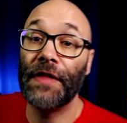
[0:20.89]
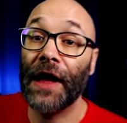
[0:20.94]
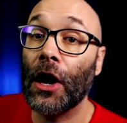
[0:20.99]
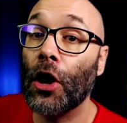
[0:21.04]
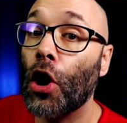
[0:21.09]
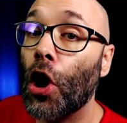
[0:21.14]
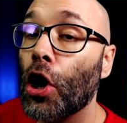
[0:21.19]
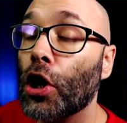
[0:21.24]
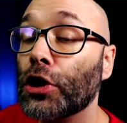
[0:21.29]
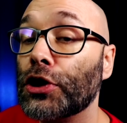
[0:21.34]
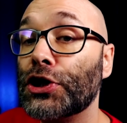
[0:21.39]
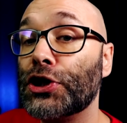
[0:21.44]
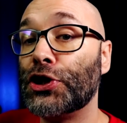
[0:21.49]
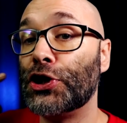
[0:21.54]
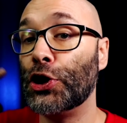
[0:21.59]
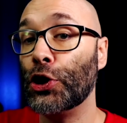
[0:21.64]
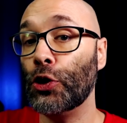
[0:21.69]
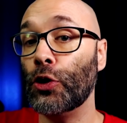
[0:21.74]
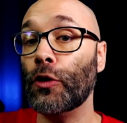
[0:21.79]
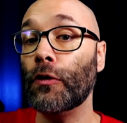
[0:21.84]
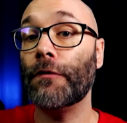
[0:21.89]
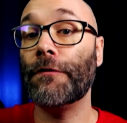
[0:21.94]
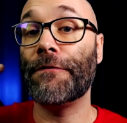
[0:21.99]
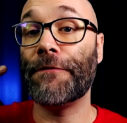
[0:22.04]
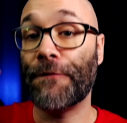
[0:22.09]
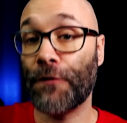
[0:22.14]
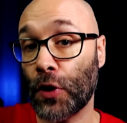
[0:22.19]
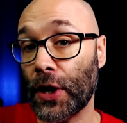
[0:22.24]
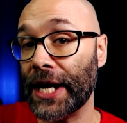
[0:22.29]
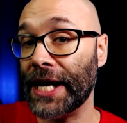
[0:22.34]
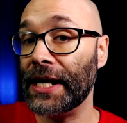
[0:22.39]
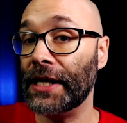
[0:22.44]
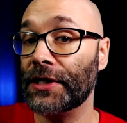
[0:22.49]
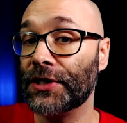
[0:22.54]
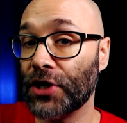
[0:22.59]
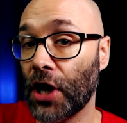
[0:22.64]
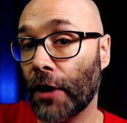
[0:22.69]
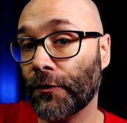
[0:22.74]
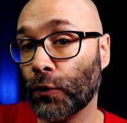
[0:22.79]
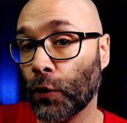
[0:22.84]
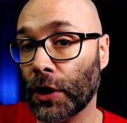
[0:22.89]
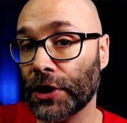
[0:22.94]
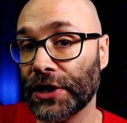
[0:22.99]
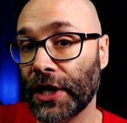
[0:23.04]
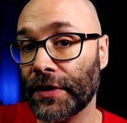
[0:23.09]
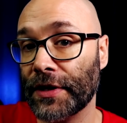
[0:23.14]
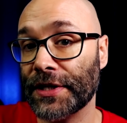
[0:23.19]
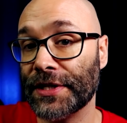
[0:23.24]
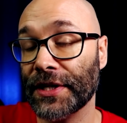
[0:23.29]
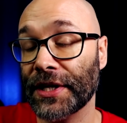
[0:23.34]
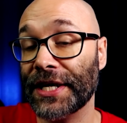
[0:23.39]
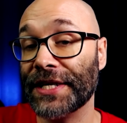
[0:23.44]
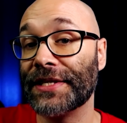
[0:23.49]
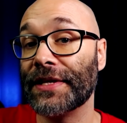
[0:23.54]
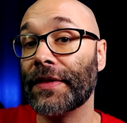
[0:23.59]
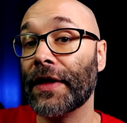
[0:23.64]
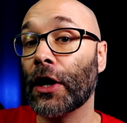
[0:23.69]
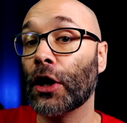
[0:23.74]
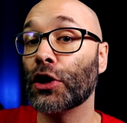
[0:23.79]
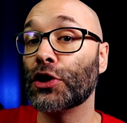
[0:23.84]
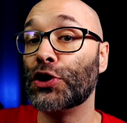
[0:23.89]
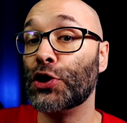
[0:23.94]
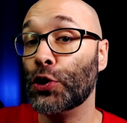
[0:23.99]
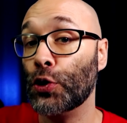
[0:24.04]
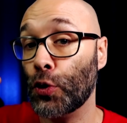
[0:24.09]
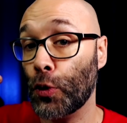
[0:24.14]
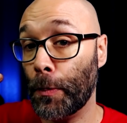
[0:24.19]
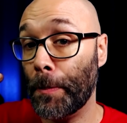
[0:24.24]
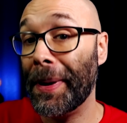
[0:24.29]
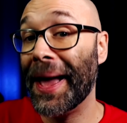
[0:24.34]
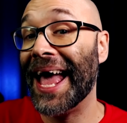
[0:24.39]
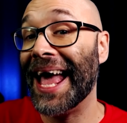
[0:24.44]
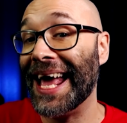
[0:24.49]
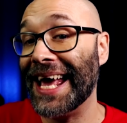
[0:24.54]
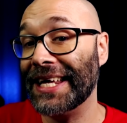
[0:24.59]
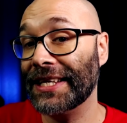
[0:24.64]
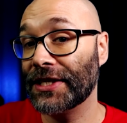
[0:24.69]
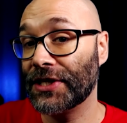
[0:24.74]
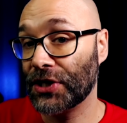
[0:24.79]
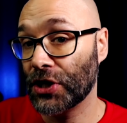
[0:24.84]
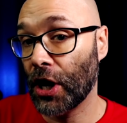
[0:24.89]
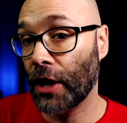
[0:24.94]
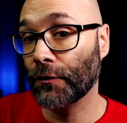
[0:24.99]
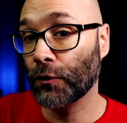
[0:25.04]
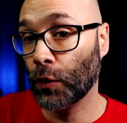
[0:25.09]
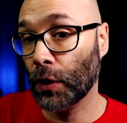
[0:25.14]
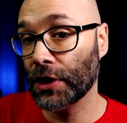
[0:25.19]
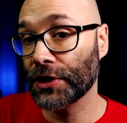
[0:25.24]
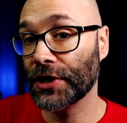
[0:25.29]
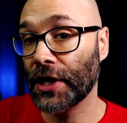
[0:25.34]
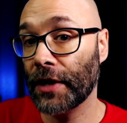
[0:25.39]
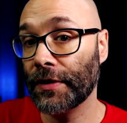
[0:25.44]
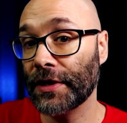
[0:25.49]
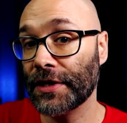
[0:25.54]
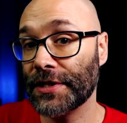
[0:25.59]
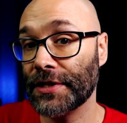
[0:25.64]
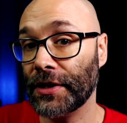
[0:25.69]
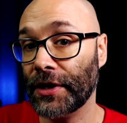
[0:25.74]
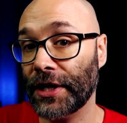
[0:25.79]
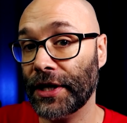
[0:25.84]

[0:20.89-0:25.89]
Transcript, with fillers: There are two free softwares on this list and there are two paid softwares on this